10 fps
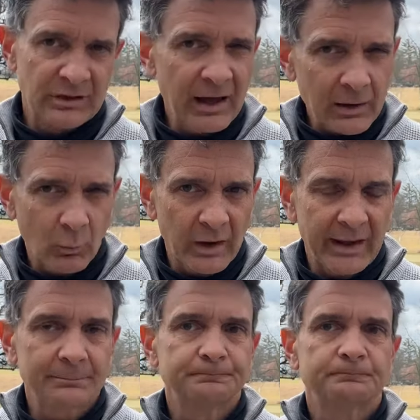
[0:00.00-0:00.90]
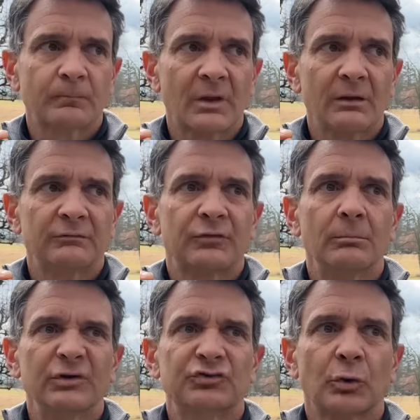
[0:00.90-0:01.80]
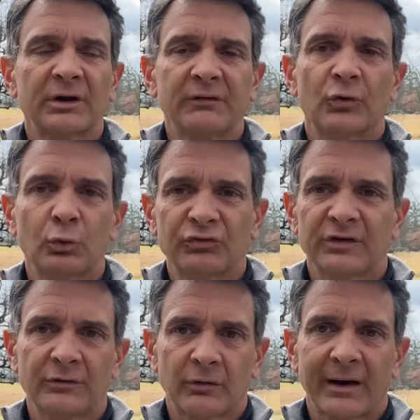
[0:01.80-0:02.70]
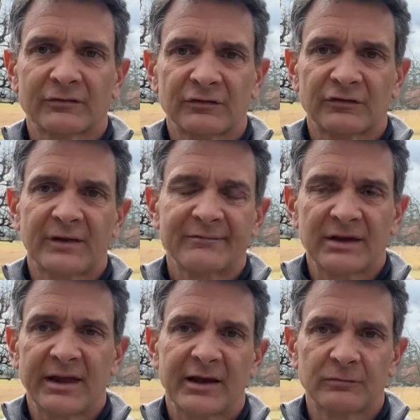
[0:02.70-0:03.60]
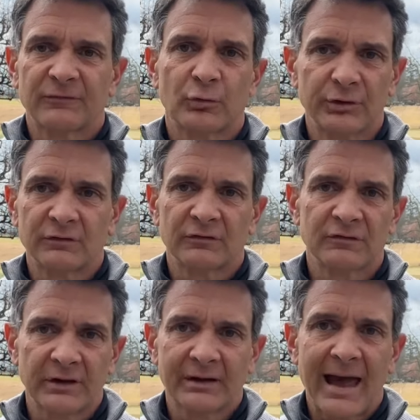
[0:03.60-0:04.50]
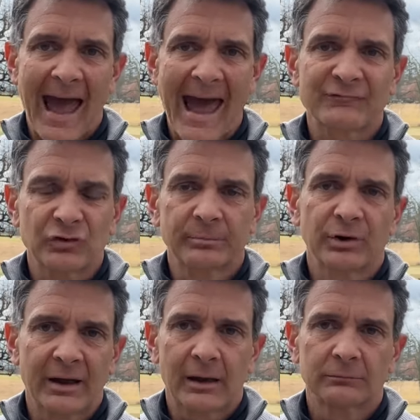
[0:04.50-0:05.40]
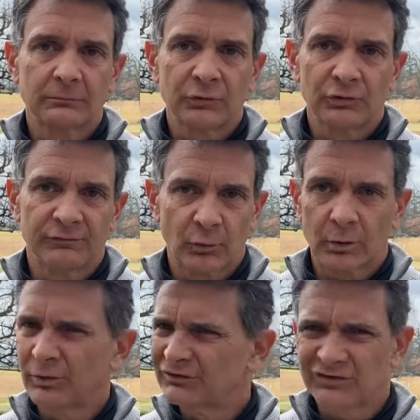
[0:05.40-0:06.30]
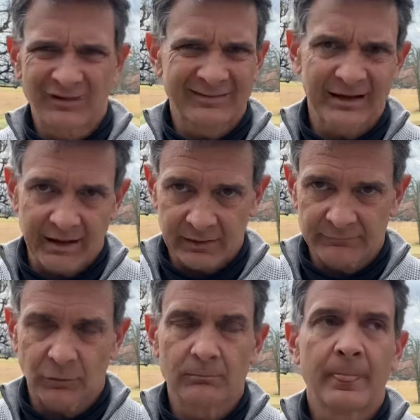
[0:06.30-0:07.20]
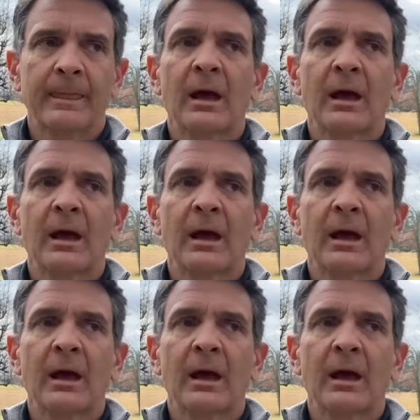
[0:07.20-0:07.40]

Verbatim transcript: You got to wait for majority of cool season grasses seven days before you can seed after you put out Q4, which is not that hateful.